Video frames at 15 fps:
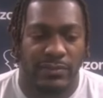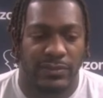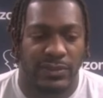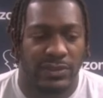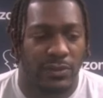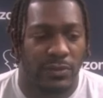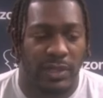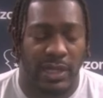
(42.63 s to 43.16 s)

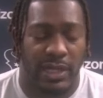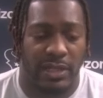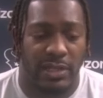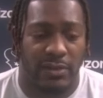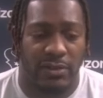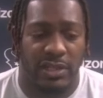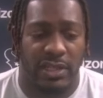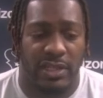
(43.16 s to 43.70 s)
So we got to, you
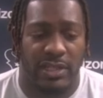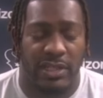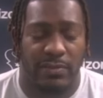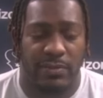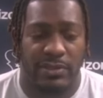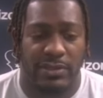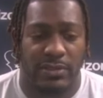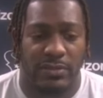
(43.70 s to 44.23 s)
know, dig
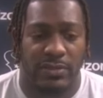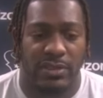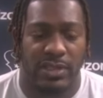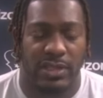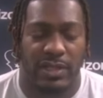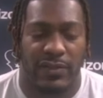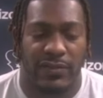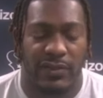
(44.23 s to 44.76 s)
deep into
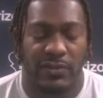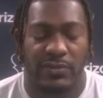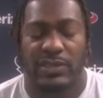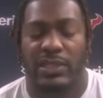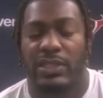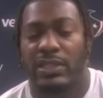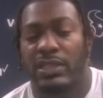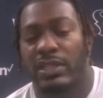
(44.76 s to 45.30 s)
the film
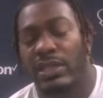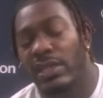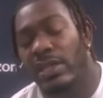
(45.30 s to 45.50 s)
study